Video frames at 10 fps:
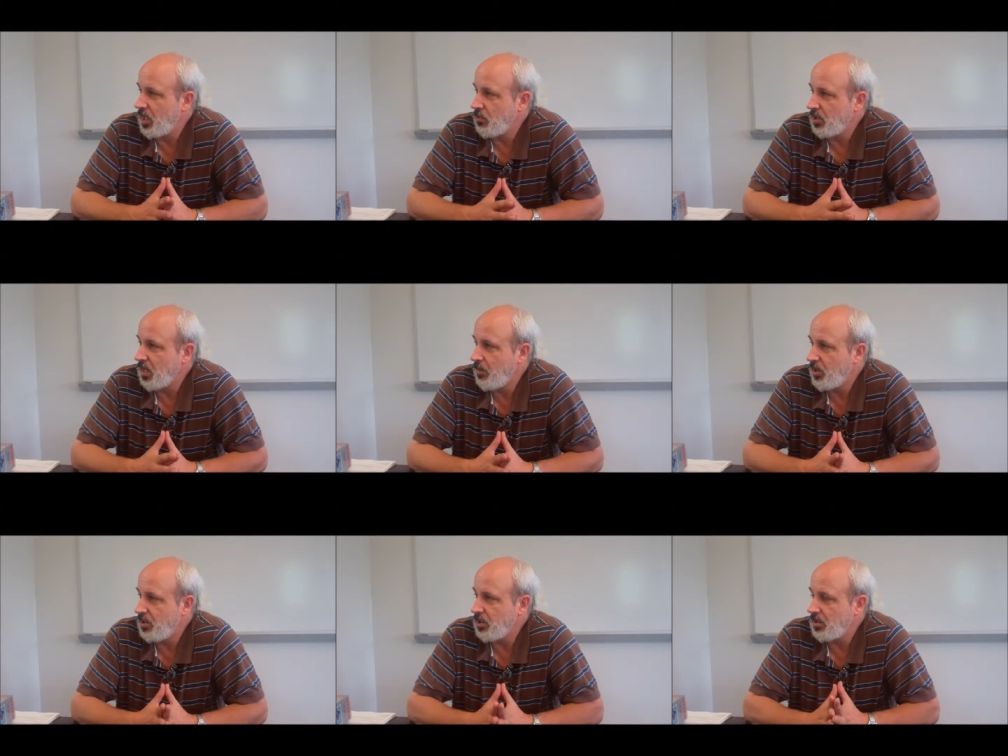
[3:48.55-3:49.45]
Honeywell came
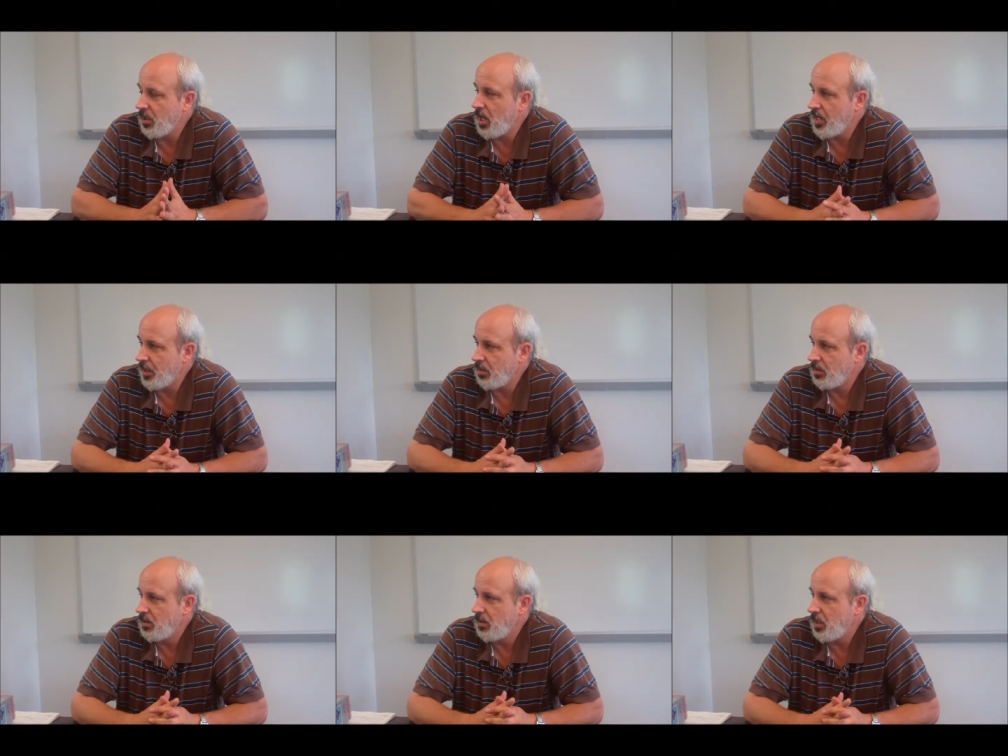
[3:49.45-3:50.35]
in and did an
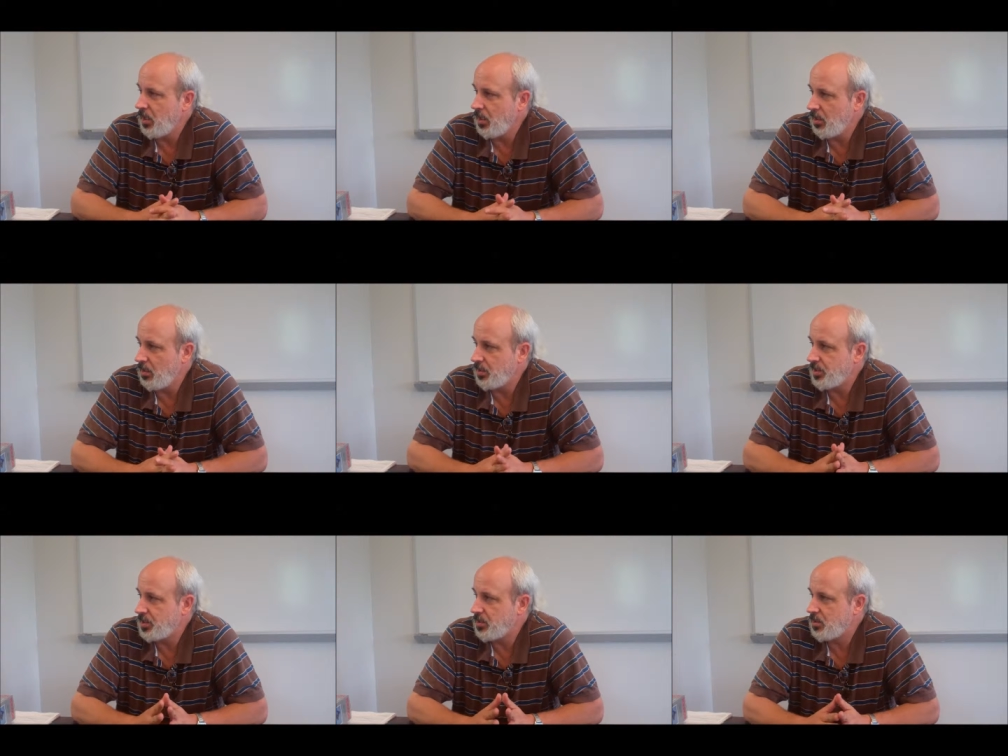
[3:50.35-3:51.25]
audit
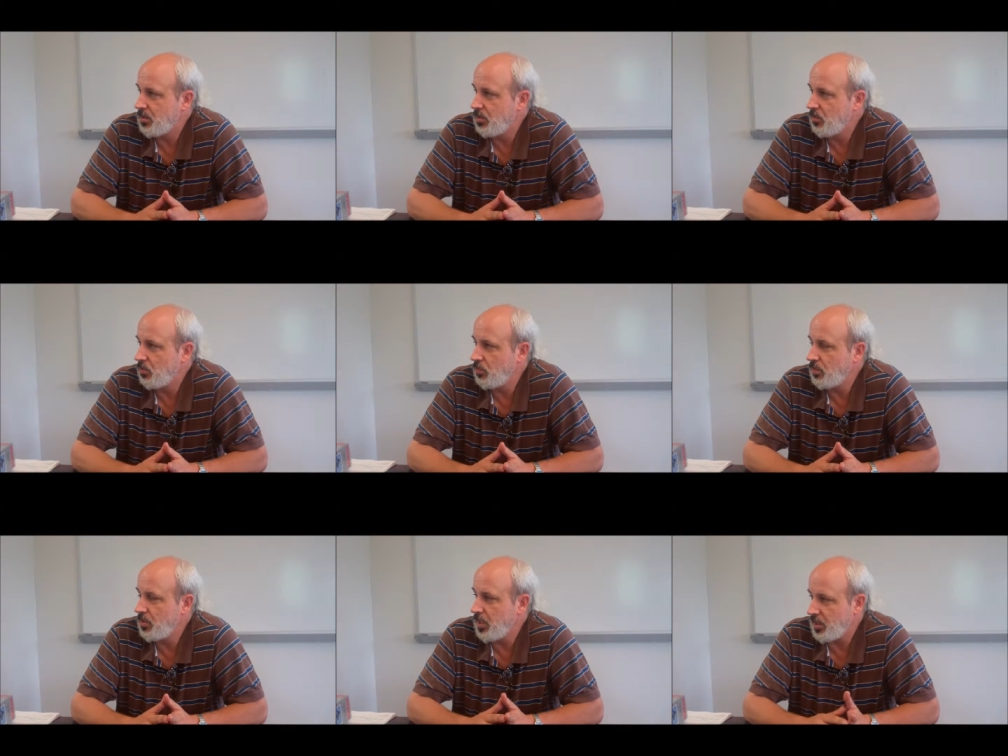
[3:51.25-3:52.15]
and
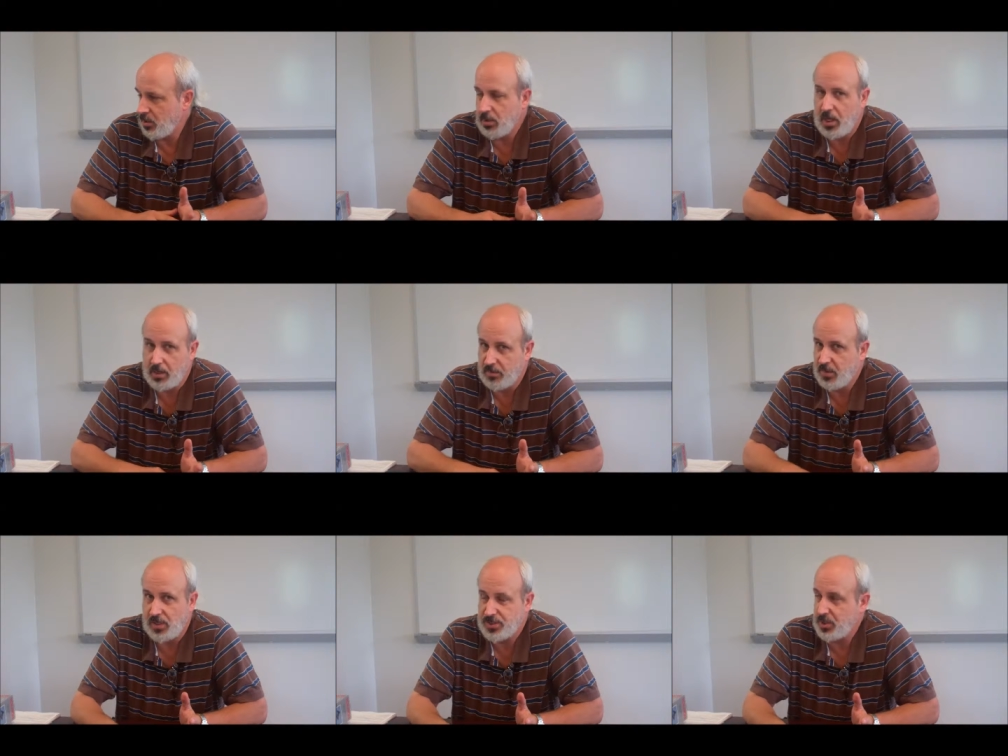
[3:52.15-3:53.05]
they did an audit of
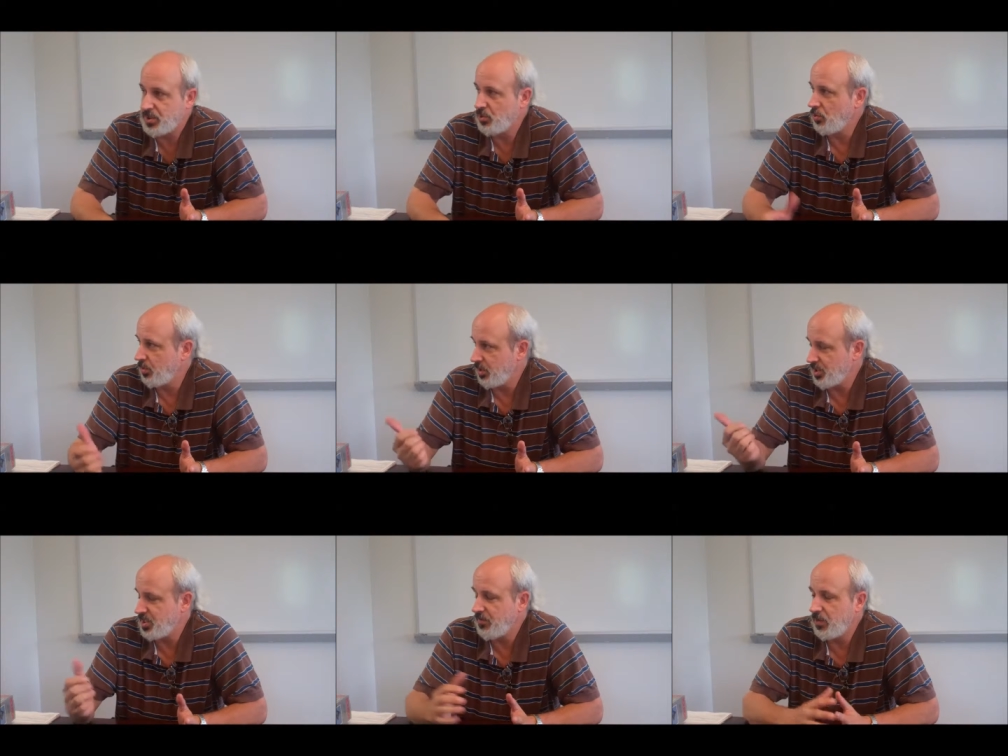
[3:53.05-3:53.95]
all six school
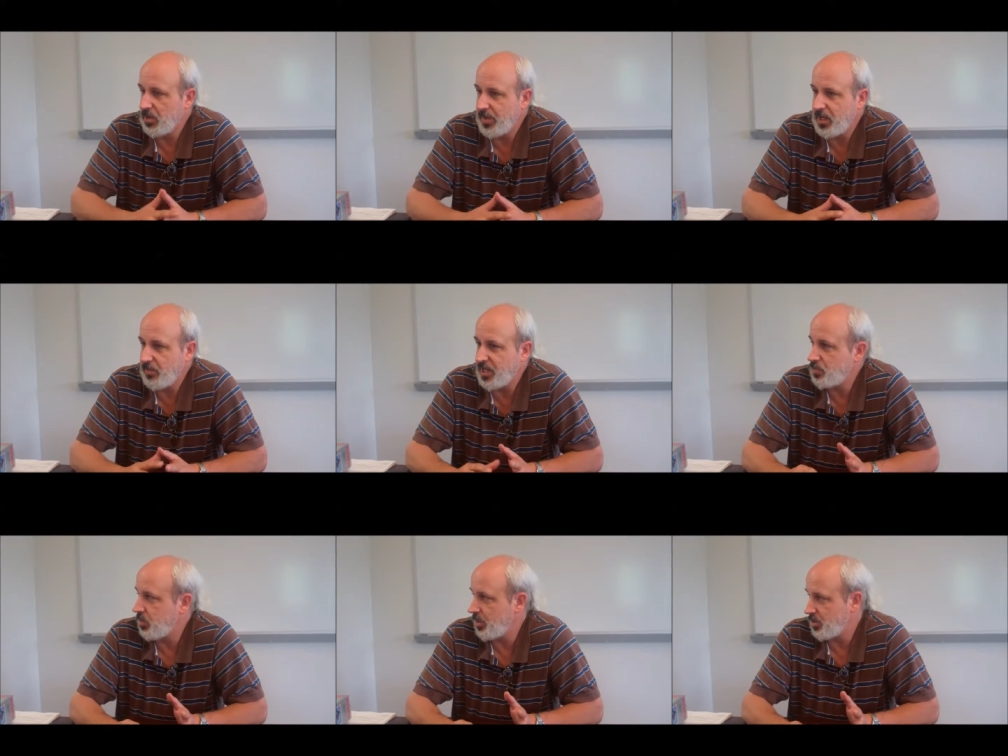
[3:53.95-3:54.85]
buildings, even though the
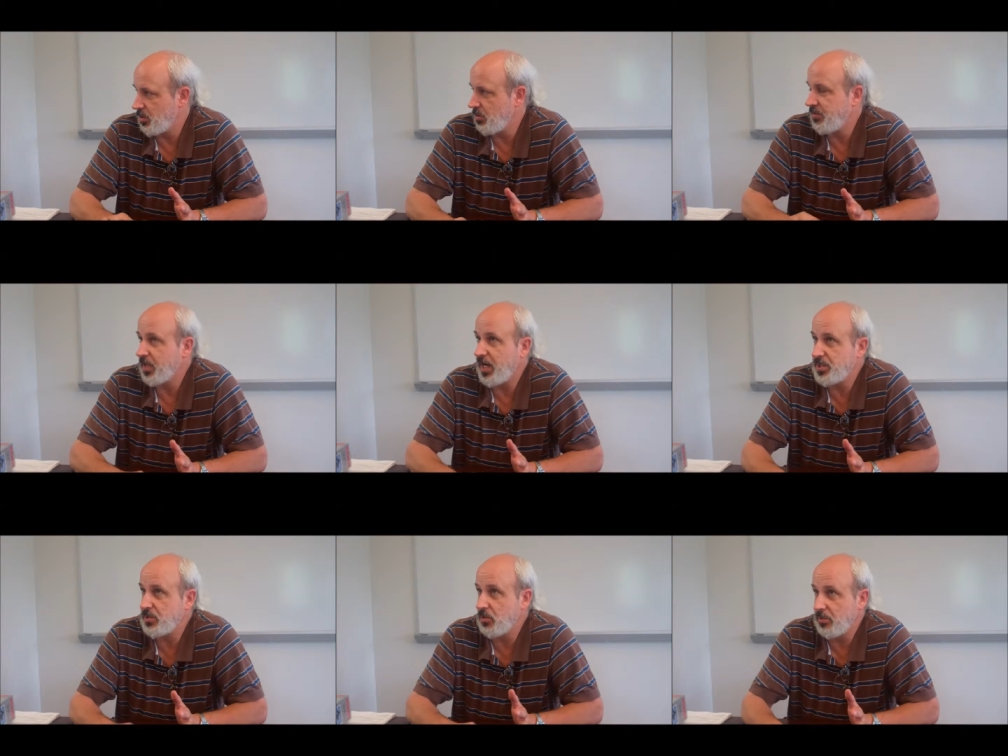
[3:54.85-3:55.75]
biomass plant is only for the high
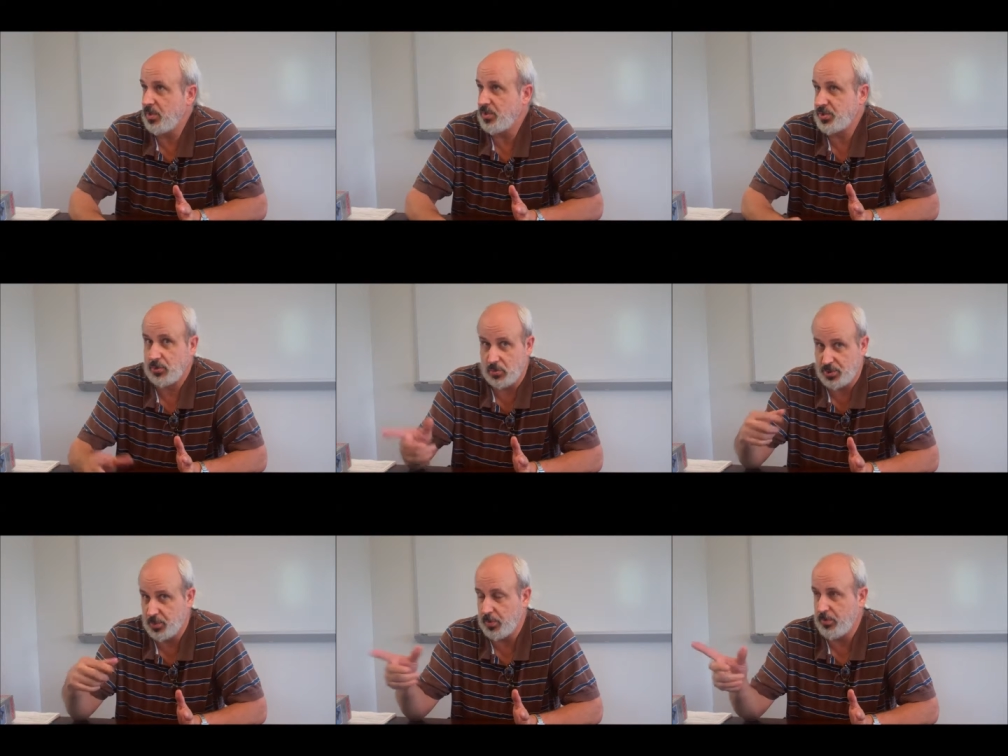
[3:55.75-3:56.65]
school and middle school,
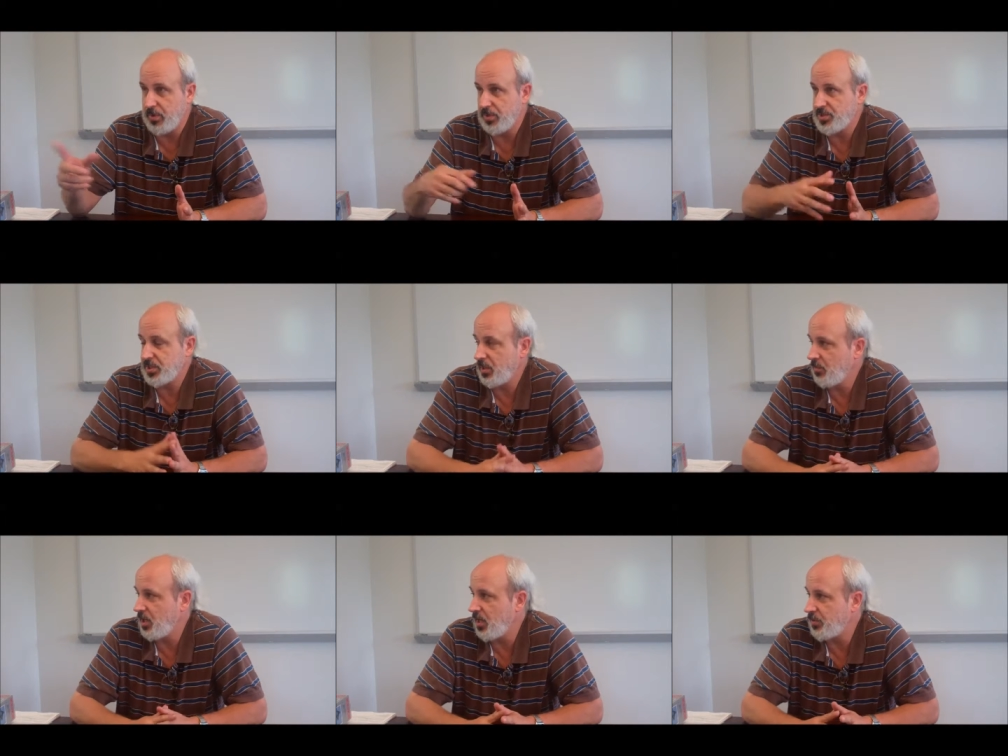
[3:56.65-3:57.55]
which are both on the same
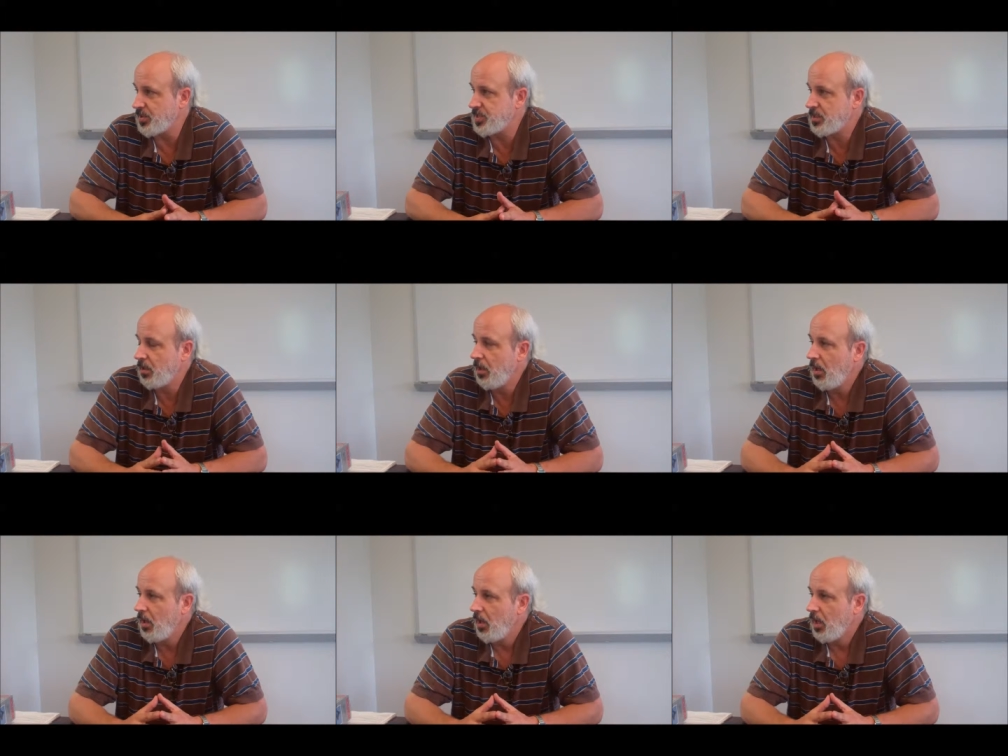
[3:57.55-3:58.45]
campus.